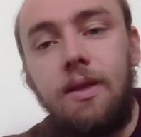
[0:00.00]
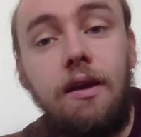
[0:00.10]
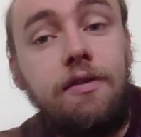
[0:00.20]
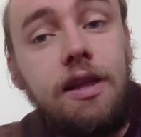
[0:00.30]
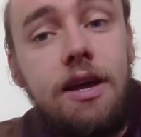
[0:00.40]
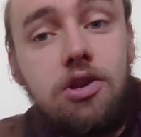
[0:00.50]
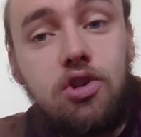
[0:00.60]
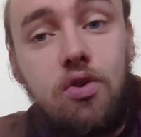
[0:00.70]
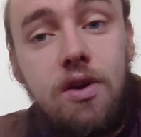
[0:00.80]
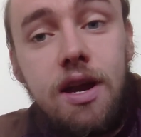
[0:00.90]
If you like the
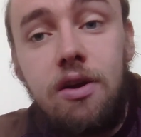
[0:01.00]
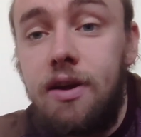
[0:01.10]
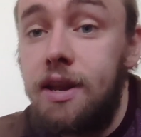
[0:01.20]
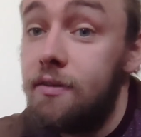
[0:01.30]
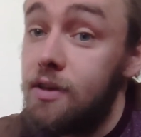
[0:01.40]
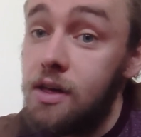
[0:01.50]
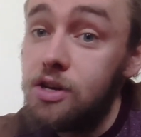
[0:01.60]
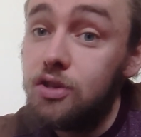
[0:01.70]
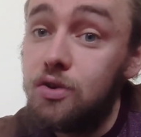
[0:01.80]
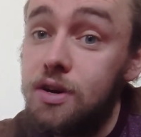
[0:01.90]
story or any of the other
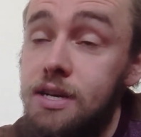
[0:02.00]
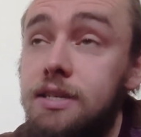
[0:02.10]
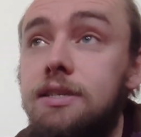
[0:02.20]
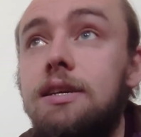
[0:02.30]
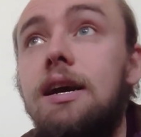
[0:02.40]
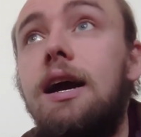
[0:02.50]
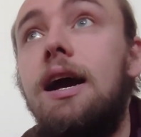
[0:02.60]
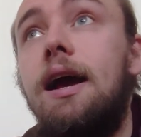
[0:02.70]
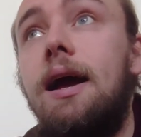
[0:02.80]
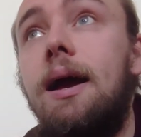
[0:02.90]
stories,
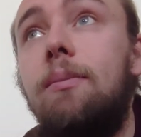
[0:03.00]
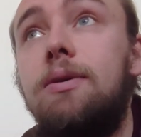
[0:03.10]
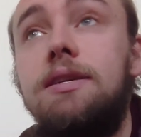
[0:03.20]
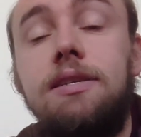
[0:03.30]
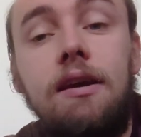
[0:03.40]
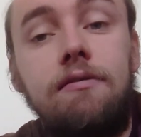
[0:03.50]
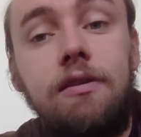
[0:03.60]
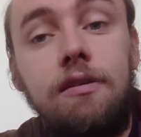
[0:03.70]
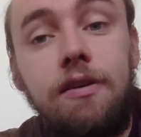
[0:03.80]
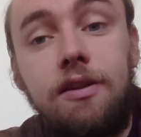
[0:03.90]
please give
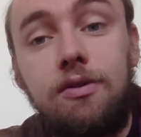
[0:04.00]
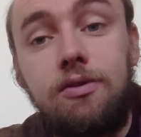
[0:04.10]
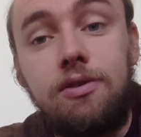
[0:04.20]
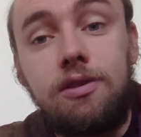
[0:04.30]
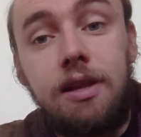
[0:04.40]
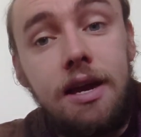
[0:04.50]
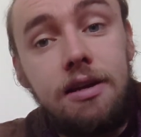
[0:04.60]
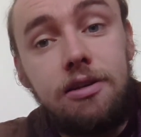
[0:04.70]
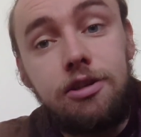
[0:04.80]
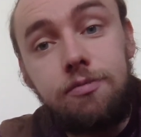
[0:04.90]
the videos
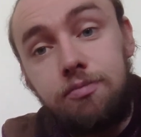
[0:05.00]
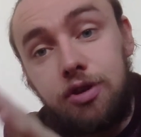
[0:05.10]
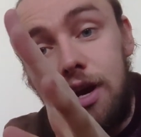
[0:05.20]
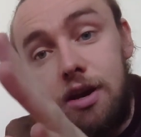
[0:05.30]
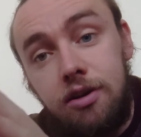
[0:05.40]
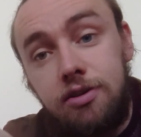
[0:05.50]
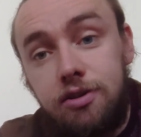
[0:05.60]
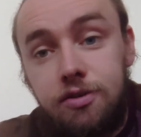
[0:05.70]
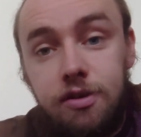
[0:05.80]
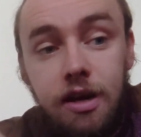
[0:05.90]
likes,
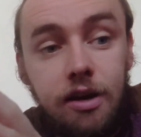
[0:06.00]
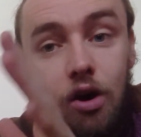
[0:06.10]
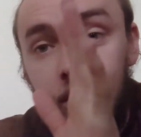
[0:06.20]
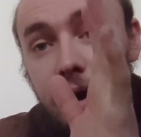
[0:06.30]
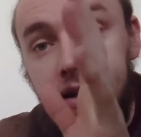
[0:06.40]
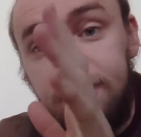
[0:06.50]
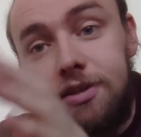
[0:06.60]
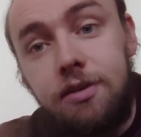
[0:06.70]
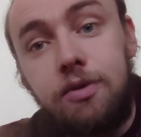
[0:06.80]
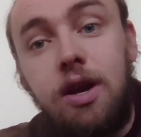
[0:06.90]
shares, comments,
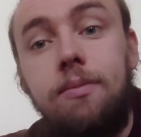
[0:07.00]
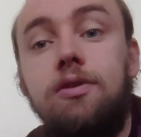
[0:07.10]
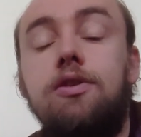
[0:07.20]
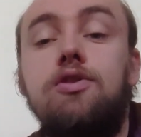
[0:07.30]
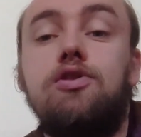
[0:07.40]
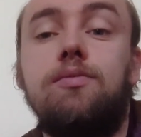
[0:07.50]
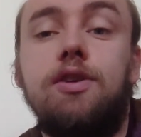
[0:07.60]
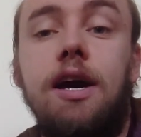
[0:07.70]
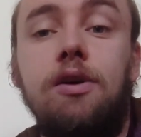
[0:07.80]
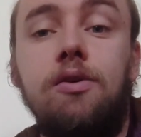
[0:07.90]
subscribe to the YouTube
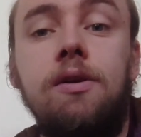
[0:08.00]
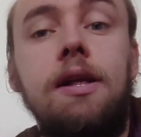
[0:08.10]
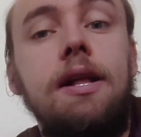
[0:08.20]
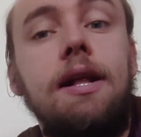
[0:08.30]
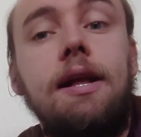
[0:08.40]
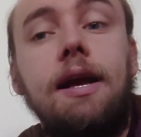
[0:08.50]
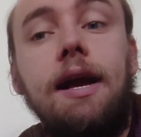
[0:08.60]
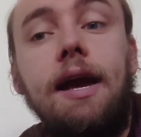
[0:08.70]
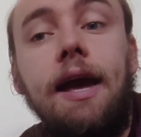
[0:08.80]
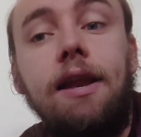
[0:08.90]
channel,
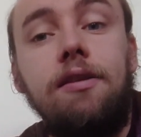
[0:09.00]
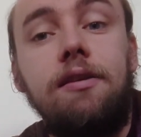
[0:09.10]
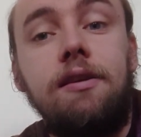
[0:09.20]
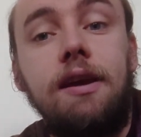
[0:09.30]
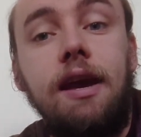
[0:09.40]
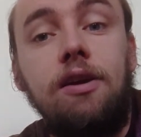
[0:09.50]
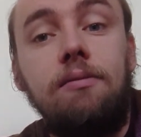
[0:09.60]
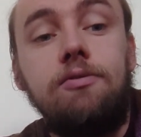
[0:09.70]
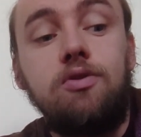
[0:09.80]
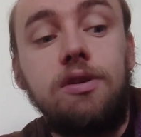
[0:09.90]
anything to
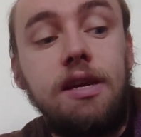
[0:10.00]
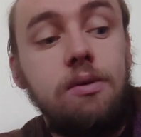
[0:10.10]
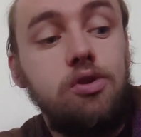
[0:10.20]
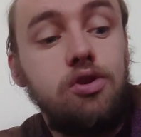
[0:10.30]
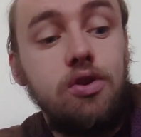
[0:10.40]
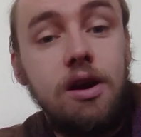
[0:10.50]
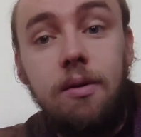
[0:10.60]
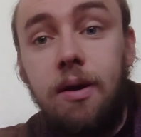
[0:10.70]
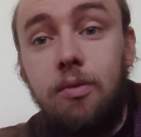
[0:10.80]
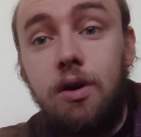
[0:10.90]
get Storytime with Stuart a
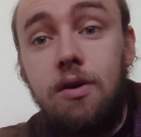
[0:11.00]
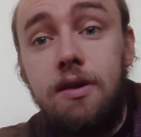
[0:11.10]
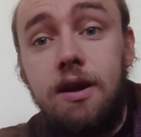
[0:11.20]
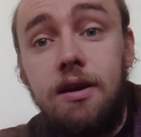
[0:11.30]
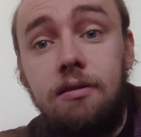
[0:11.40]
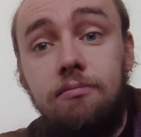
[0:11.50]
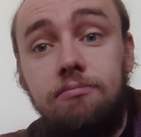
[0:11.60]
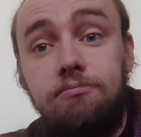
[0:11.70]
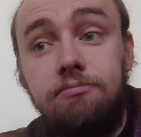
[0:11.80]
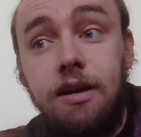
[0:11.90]
bit more out there
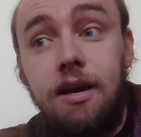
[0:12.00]
and